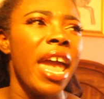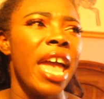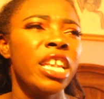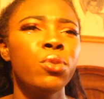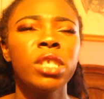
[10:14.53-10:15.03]

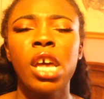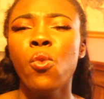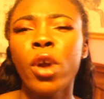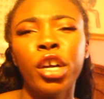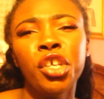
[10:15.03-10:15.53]
And he was like,
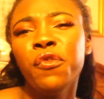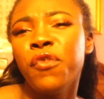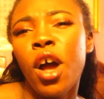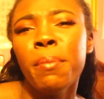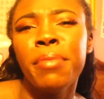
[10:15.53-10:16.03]
where are you
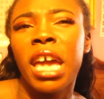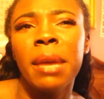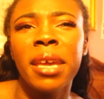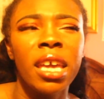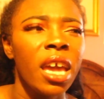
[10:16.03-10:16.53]
from,
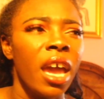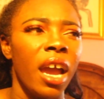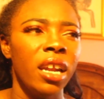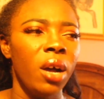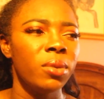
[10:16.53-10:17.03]
baby?
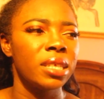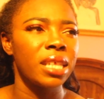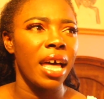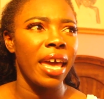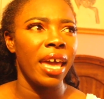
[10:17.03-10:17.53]
And I was
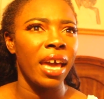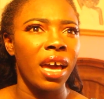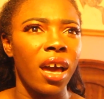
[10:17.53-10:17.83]
like,